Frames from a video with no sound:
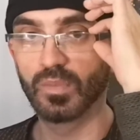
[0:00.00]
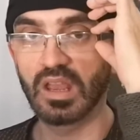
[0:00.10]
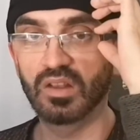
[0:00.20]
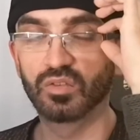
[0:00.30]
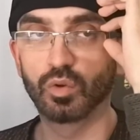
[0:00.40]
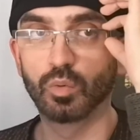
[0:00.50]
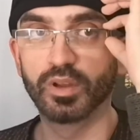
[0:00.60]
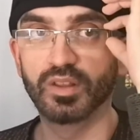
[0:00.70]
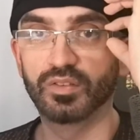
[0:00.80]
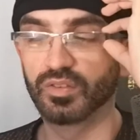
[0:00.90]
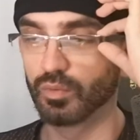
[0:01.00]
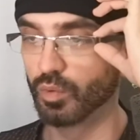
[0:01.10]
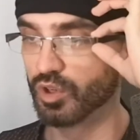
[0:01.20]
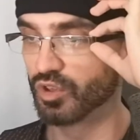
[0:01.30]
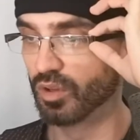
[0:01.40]
as always,
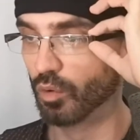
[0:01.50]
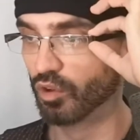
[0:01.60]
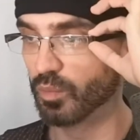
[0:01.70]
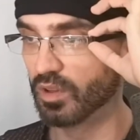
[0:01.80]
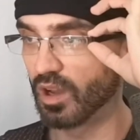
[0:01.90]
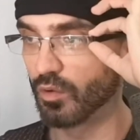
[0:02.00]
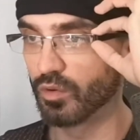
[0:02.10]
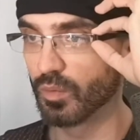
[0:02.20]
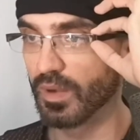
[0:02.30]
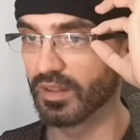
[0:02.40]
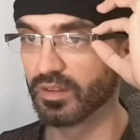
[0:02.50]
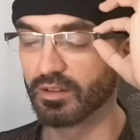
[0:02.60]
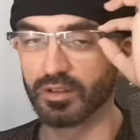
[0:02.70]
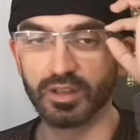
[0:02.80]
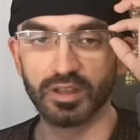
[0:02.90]
which slows me down
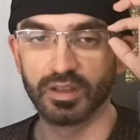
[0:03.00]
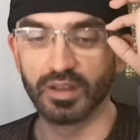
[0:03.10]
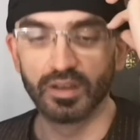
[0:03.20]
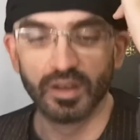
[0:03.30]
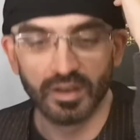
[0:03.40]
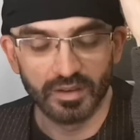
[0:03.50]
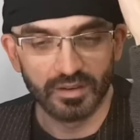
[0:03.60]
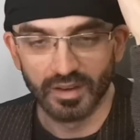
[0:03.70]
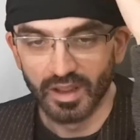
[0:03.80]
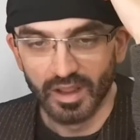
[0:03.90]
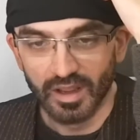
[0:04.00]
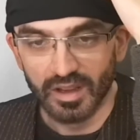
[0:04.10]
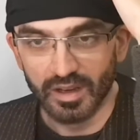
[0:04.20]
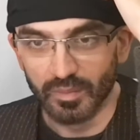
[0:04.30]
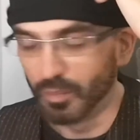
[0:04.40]
dramatically
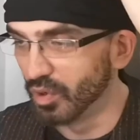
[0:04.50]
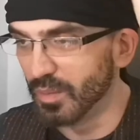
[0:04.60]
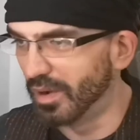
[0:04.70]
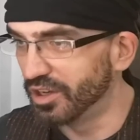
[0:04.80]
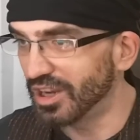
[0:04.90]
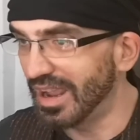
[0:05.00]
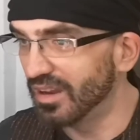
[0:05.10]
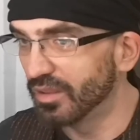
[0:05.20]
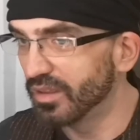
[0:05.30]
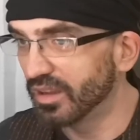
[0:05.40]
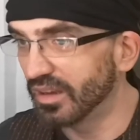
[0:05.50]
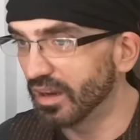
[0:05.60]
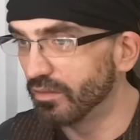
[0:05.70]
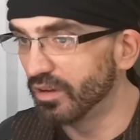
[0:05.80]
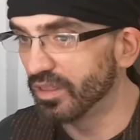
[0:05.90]
in pretty much anything and
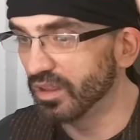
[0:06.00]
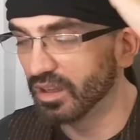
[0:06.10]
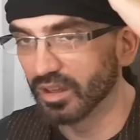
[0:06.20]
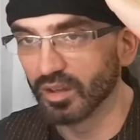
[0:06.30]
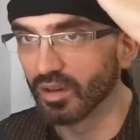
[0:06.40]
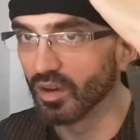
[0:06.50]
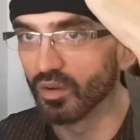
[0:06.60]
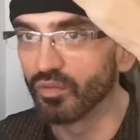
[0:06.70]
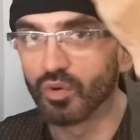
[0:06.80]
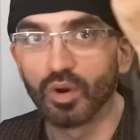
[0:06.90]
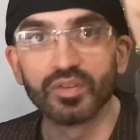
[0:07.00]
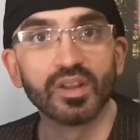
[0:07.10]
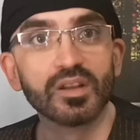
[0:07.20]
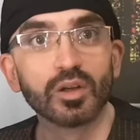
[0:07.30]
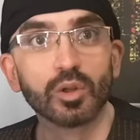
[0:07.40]
everything, and of course
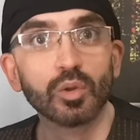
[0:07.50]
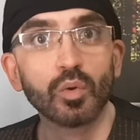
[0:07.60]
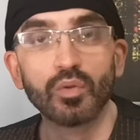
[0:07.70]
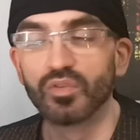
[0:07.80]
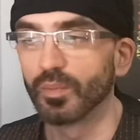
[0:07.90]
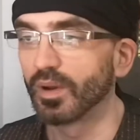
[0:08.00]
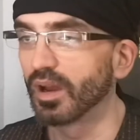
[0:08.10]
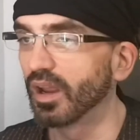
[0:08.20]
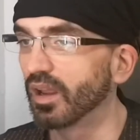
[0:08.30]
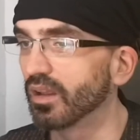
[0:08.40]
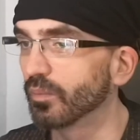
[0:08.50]
that includes my